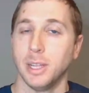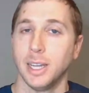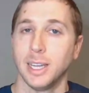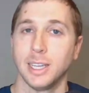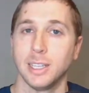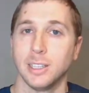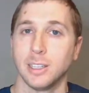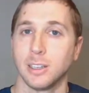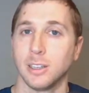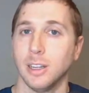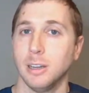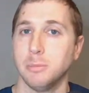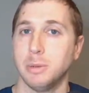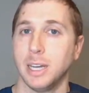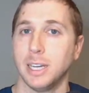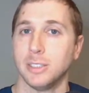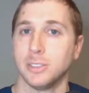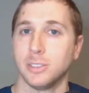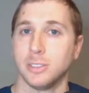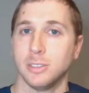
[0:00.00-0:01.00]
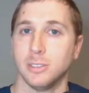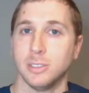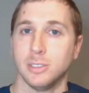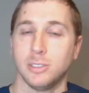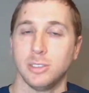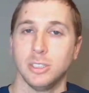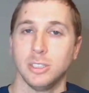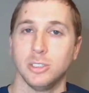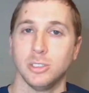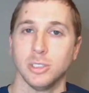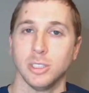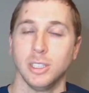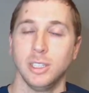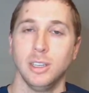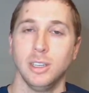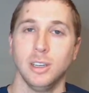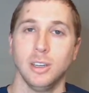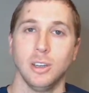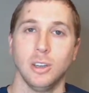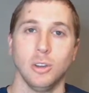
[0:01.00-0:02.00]
plague in the clubhouse,
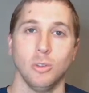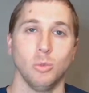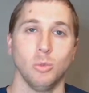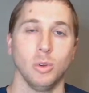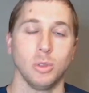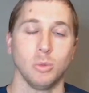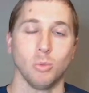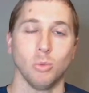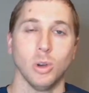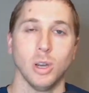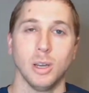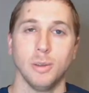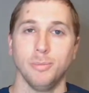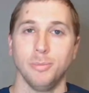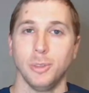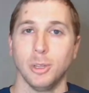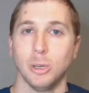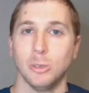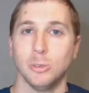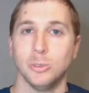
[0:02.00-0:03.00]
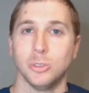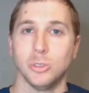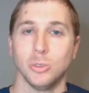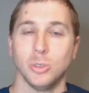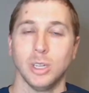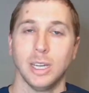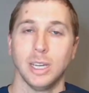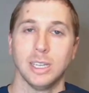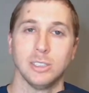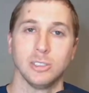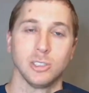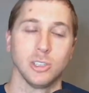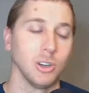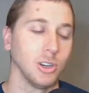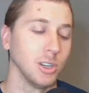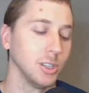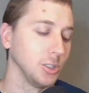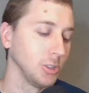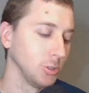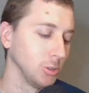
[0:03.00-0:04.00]
essentially, with what Ozuna has
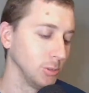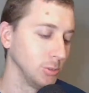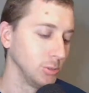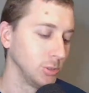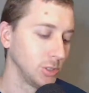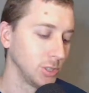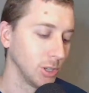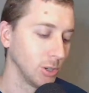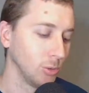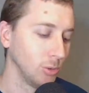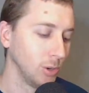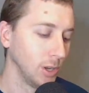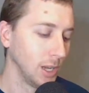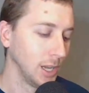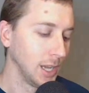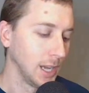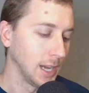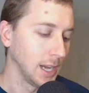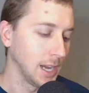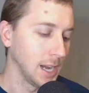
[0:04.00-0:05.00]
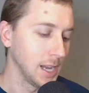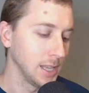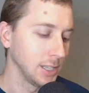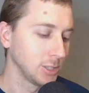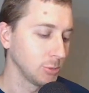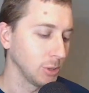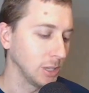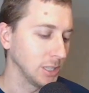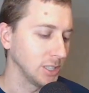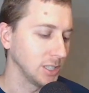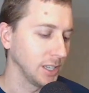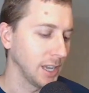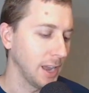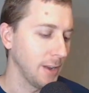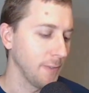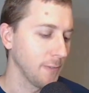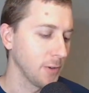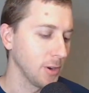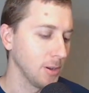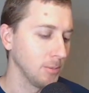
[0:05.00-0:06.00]
gone through. So this question
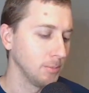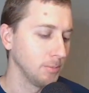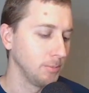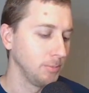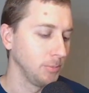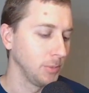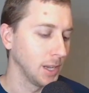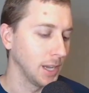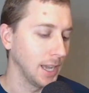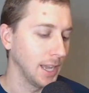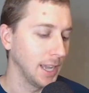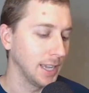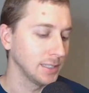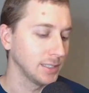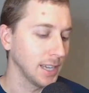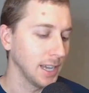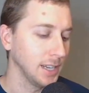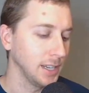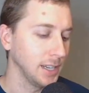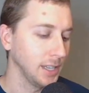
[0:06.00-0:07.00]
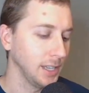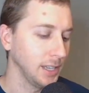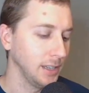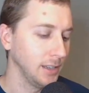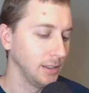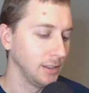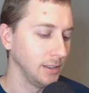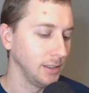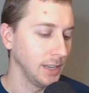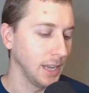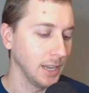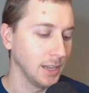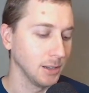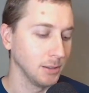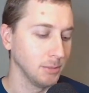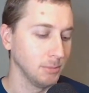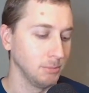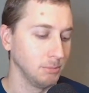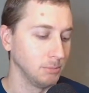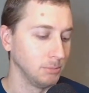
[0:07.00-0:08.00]
came from SID
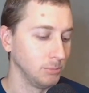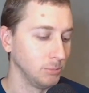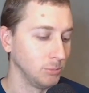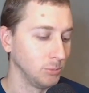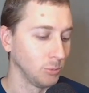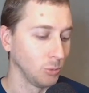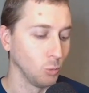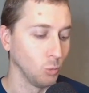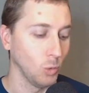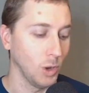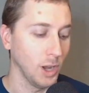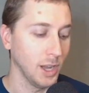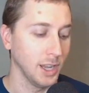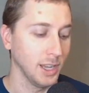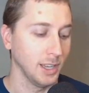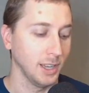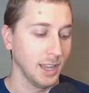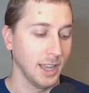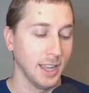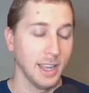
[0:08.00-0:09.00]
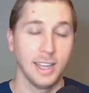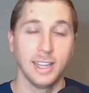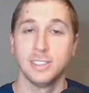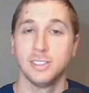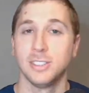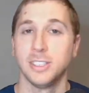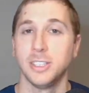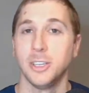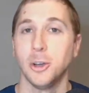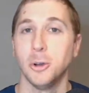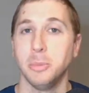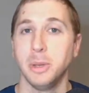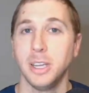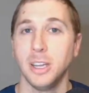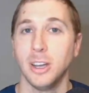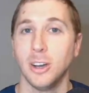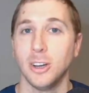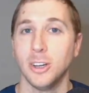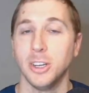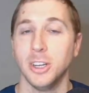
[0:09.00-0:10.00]
Jacob,
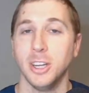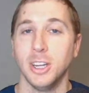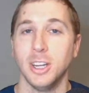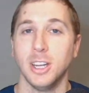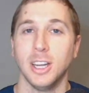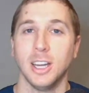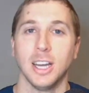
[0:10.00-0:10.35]
Y-A-C-O-B, on